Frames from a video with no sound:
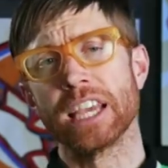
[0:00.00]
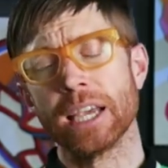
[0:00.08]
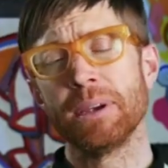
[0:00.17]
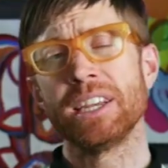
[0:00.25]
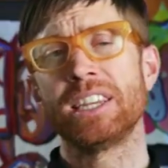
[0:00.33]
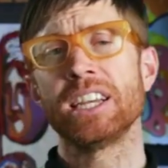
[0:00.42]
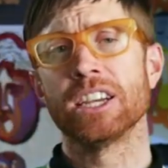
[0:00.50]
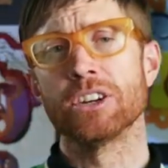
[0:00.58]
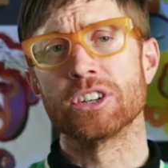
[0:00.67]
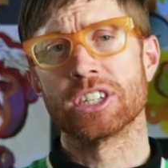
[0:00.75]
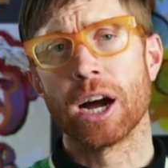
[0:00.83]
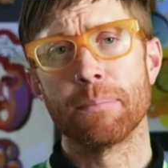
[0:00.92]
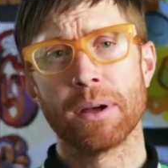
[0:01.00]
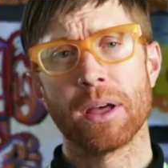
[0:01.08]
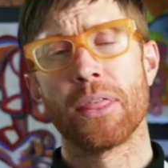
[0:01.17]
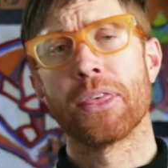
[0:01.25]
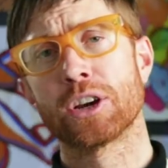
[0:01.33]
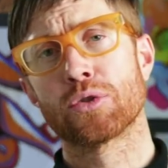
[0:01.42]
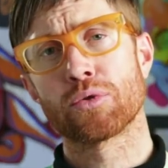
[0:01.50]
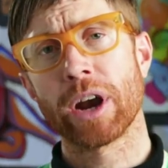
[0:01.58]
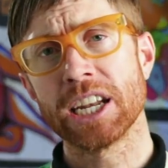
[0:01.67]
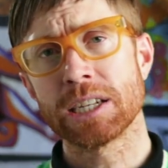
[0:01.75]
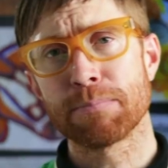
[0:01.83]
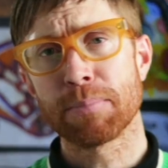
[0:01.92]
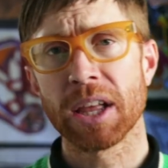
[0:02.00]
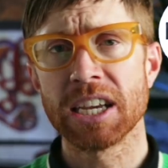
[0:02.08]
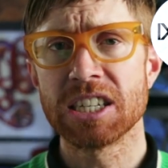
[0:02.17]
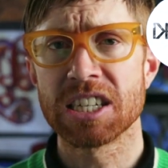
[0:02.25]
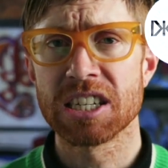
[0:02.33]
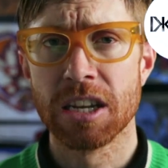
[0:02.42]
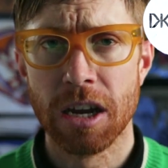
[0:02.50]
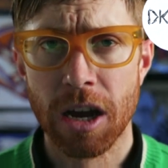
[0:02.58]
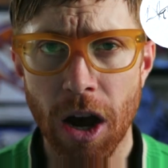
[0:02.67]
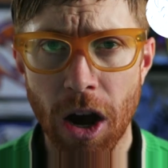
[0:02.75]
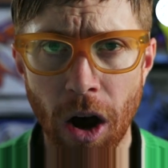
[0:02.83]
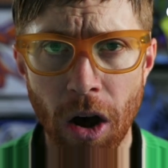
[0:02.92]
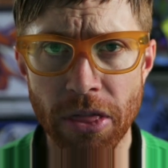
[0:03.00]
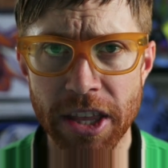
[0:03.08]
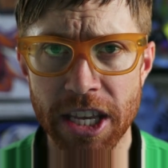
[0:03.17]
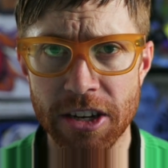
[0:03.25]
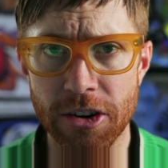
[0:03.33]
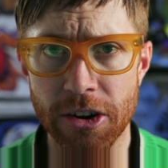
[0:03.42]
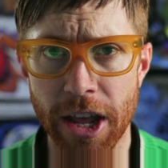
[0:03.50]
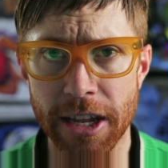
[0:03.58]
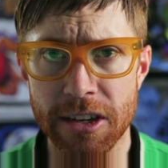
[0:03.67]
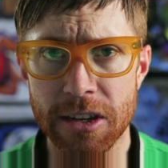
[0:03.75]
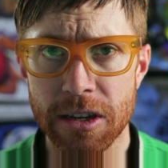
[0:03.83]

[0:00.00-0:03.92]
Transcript: EBD Gear Shop, the greatest place on the internet.